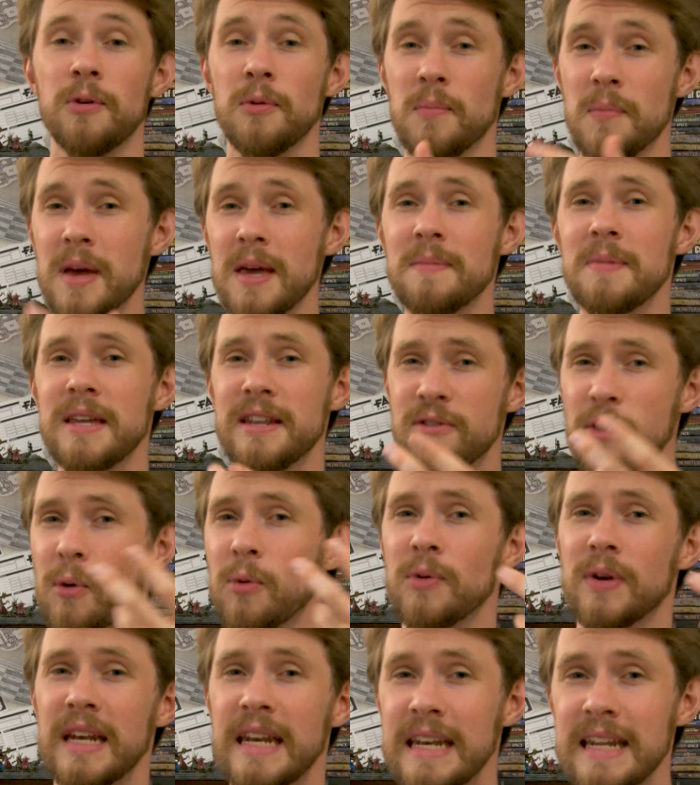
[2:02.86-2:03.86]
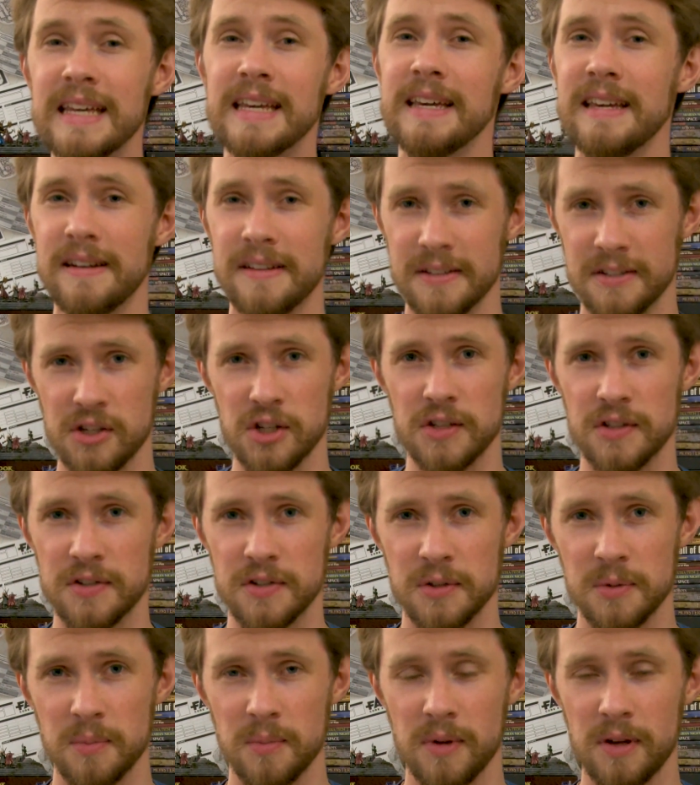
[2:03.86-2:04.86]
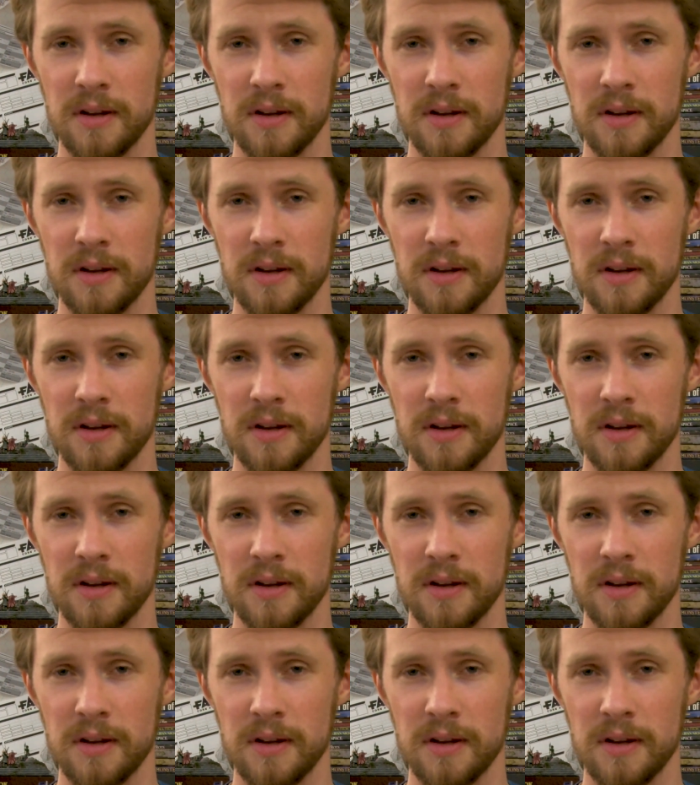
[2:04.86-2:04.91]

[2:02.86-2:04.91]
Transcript: you maybe don't need a system.